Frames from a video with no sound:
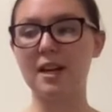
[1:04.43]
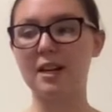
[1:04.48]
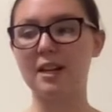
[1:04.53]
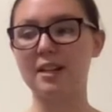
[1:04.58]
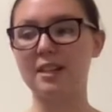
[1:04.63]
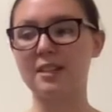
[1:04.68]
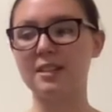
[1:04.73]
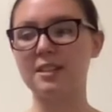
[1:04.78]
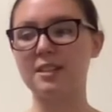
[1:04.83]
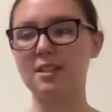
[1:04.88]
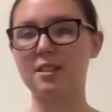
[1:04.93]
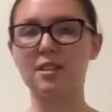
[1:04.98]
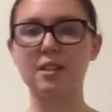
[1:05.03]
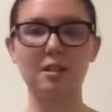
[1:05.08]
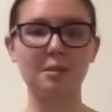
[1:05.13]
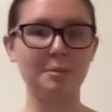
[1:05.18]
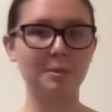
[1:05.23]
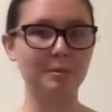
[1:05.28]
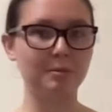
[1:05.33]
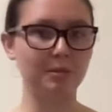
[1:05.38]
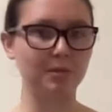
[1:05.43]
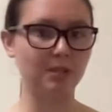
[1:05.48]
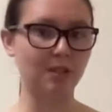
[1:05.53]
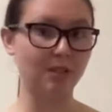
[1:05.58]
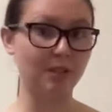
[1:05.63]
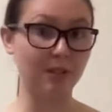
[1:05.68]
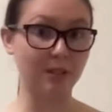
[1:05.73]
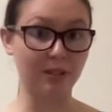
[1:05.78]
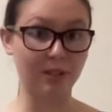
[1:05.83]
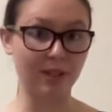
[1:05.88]
and a lot of people
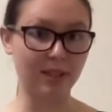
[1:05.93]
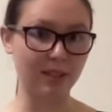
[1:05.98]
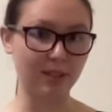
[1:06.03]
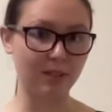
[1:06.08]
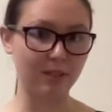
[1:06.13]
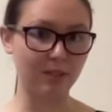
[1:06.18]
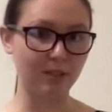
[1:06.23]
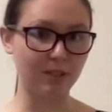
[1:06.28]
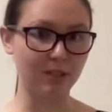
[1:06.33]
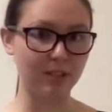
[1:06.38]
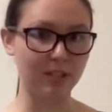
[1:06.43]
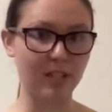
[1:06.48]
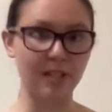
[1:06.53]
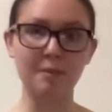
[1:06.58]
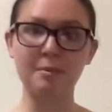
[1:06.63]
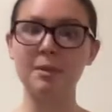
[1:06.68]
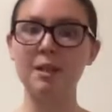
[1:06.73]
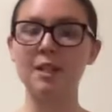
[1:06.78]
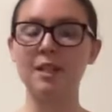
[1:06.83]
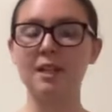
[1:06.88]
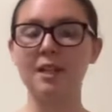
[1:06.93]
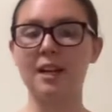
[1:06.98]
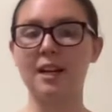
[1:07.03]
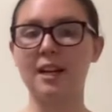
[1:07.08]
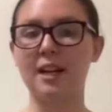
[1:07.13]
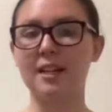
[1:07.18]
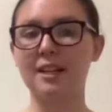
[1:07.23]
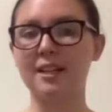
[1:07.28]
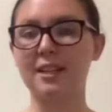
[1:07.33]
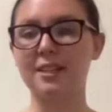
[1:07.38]
don't know that their first game,
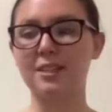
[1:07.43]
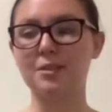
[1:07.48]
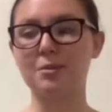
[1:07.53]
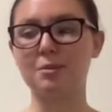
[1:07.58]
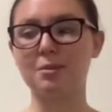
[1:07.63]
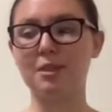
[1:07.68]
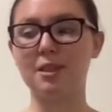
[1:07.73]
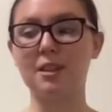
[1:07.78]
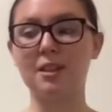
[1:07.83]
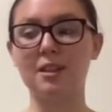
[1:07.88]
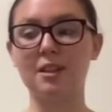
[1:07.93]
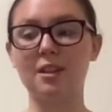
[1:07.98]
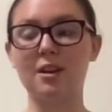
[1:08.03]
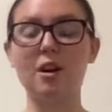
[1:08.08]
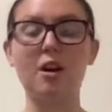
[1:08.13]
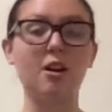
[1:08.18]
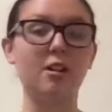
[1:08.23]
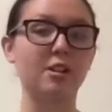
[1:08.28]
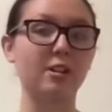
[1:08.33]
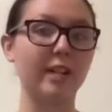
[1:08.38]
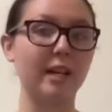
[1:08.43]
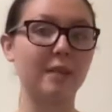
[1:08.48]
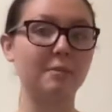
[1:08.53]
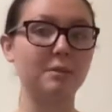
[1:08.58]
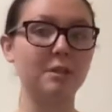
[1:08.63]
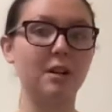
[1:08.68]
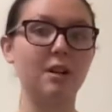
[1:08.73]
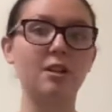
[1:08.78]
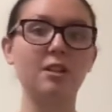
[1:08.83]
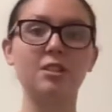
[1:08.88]
and that's when the hotter
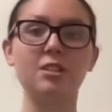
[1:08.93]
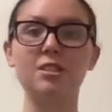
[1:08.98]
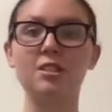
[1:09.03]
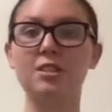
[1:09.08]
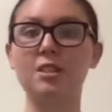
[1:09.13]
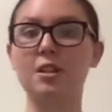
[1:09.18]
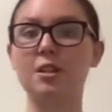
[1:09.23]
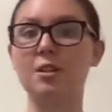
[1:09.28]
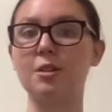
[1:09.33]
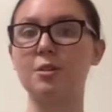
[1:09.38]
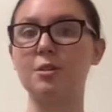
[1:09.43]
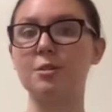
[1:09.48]
games are, so